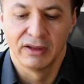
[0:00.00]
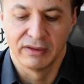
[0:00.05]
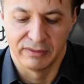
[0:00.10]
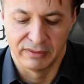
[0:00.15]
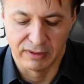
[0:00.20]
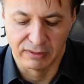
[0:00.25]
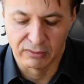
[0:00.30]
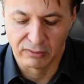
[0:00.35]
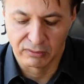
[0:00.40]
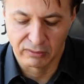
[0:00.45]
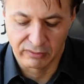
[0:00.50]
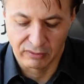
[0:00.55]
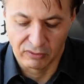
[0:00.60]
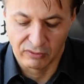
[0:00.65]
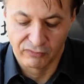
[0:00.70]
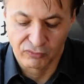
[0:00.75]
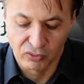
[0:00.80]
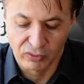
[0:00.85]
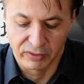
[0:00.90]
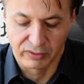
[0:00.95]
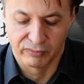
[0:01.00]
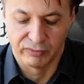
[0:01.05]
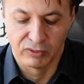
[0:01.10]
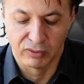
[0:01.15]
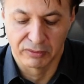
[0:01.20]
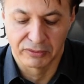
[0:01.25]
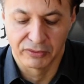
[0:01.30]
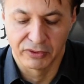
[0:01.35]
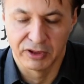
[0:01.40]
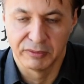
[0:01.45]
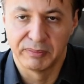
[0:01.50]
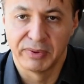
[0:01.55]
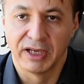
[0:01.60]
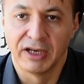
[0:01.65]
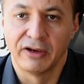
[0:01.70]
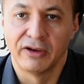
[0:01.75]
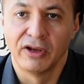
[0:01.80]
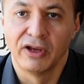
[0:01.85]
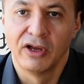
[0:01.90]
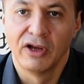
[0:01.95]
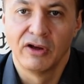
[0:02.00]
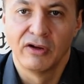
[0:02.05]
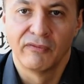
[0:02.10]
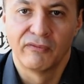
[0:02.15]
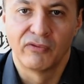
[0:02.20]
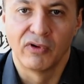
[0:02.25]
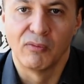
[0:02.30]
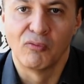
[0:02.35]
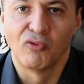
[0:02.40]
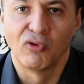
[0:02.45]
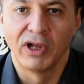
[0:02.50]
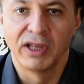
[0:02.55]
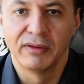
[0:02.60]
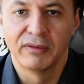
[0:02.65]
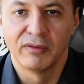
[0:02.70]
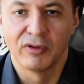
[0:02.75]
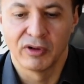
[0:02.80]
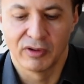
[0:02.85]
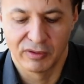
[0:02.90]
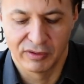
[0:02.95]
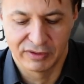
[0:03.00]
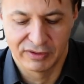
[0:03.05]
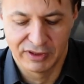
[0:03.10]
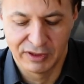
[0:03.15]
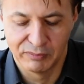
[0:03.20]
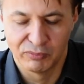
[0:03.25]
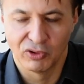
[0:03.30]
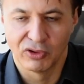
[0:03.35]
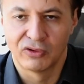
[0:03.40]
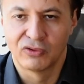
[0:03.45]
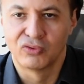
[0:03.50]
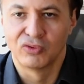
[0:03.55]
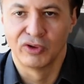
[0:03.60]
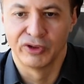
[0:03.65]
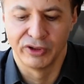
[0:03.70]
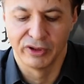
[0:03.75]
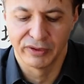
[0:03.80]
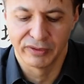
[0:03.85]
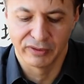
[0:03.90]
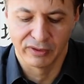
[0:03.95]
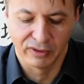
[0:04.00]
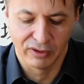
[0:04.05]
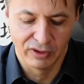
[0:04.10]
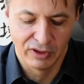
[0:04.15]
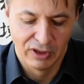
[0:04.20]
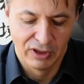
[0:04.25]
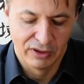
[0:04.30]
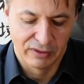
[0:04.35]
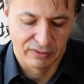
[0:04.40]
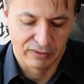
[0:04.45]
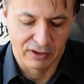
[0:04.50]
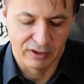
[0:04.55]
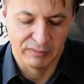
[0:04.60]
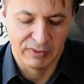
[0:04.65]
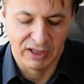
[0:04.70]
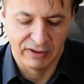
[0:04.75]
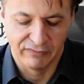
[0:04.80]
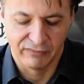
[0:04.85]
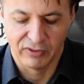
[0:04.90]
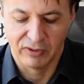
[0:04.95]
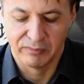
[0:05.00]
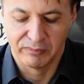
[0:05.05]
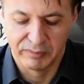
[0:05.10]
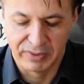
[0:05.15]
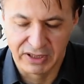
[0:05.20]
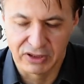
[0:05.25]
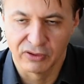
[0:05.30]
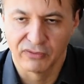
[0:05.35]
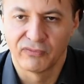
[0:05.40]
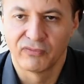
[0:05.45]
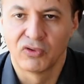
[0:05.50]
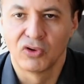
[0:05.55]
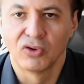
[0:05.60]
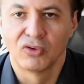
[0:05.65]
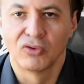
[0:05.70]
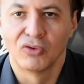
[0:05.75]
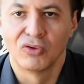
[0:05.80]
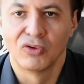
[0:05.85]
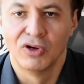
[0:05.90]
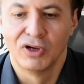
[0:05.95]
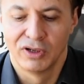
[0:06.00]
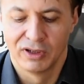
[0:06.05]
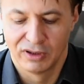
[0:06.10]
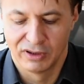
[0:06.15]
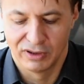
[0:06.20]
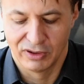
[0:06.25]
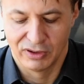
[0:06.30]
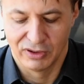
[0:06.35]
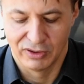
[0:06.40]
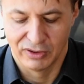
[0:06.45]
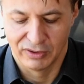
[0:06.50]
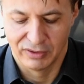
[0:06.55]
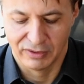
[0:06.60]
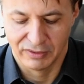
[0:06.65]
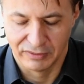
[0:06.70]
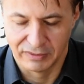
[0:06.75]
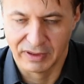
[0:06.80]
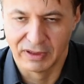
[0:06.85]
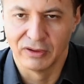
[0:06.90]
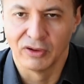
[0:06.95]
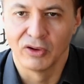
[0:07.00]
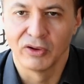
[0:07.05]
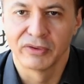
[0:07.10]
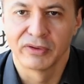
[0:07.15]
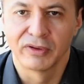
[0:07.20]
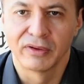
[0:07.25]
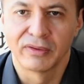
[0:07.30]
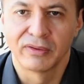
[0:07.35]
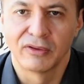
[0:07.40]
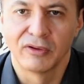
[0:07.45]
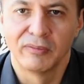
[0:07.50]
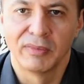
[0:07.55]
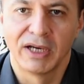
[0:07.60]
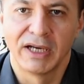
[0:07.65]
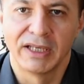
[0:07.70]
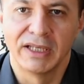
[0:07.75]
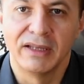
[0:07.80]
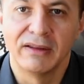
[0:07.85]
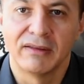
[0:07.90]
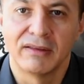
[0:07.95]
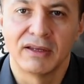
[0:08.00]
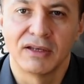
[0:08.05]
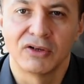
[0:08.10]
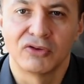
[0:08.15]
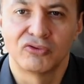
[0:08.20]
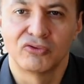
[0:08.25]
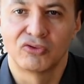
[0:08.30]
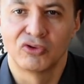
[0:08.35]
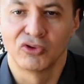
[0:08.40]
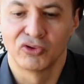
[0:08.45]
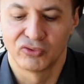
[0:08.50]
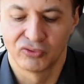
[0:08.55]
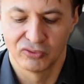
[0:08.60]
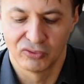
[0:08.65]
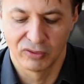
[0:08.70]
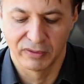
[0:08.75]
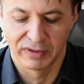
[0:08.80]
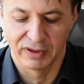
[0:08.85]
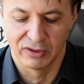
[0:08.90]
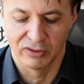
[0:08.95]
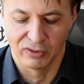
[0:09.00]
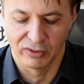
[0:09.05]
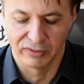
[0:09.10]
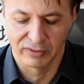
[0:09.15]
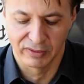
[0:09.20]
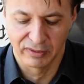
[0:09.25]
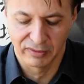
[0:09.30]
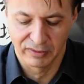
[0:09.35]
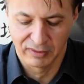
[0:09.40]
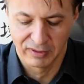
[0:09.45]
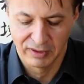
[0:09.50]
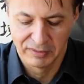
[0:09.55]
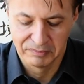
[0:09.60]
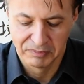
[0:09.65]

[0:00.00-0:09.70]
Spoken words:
This of course will also depend from one teapot to another. Some have better flow than others, some are easier to control than others.